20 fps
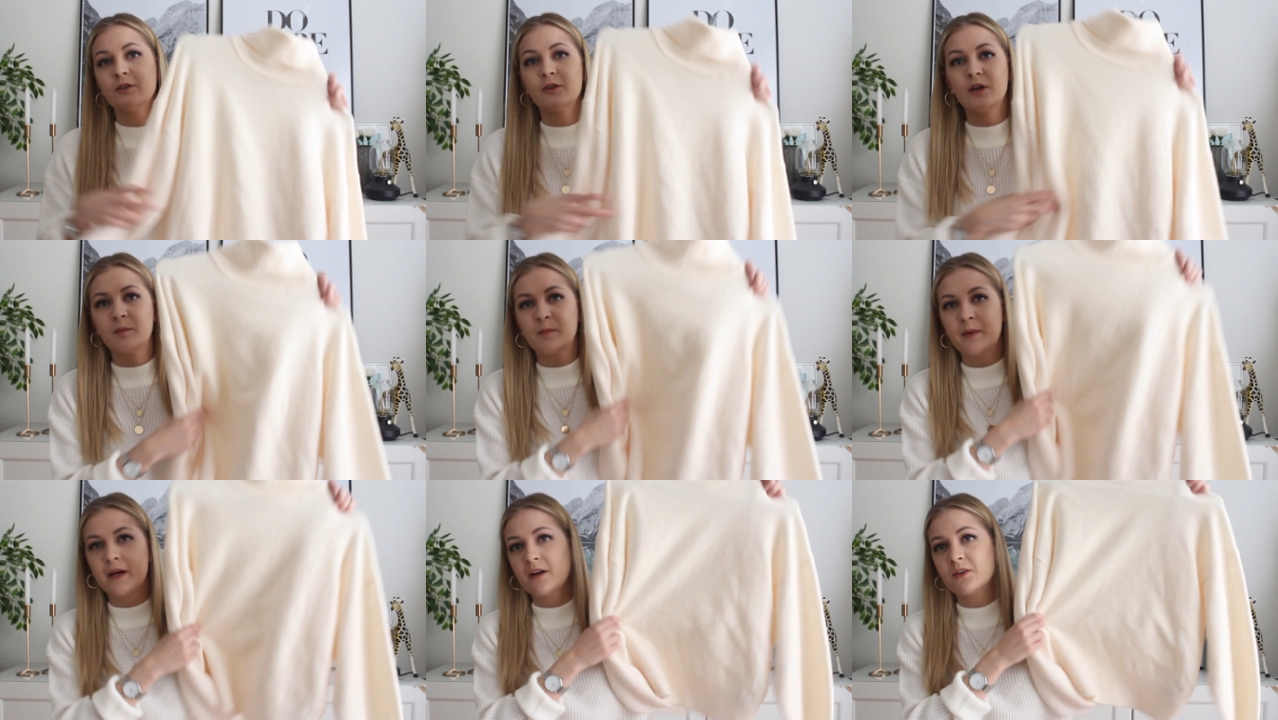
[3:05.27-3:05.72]
You
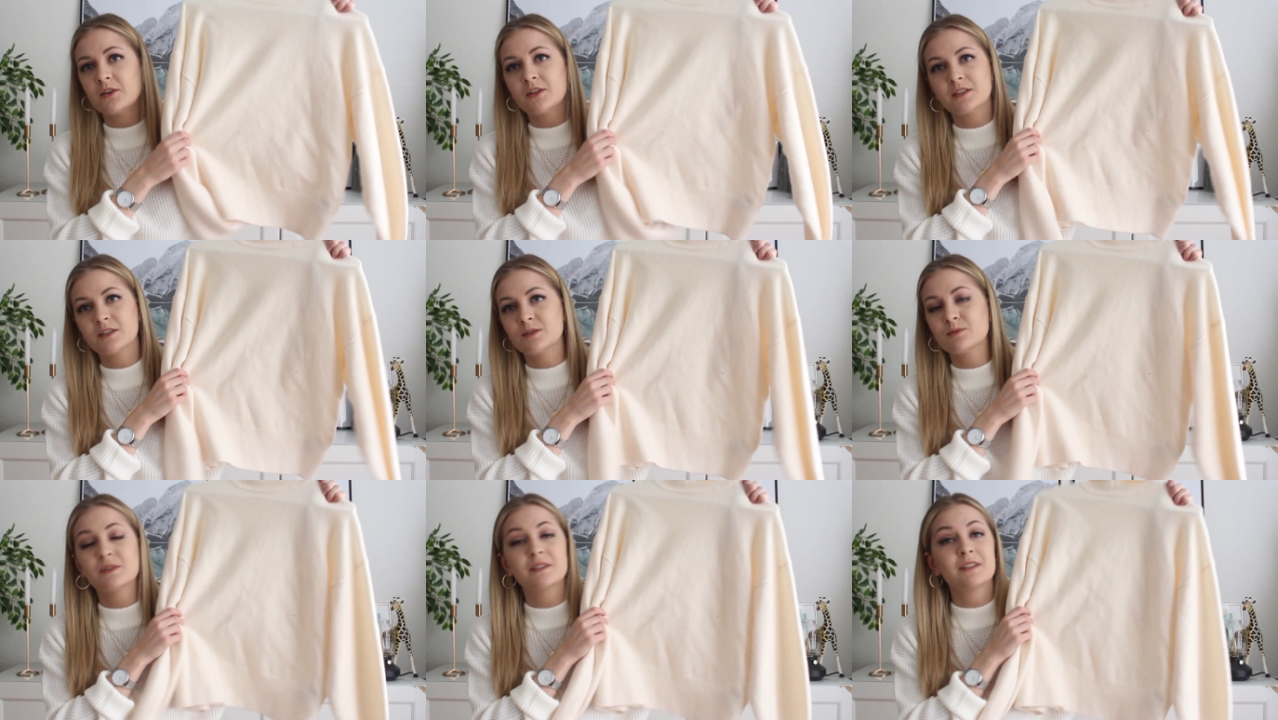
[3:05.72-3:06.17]
can pair
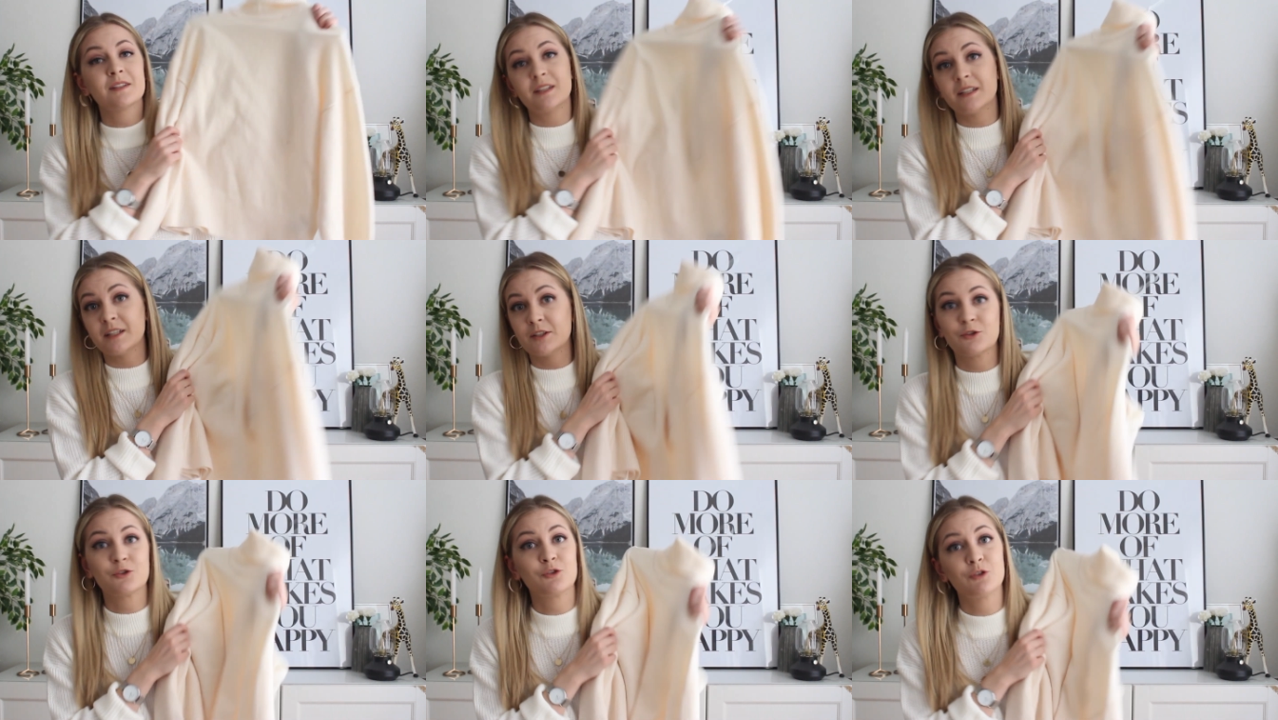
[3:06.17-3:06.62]
this with
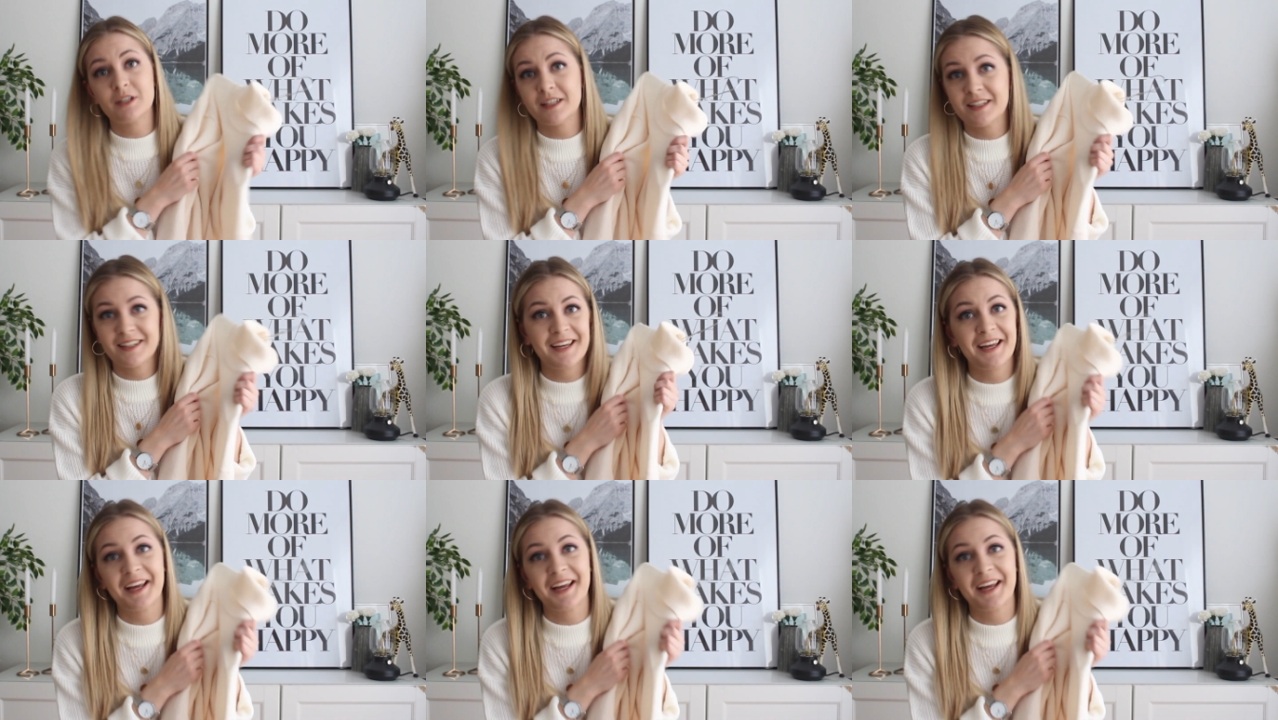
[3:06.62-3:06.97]
literally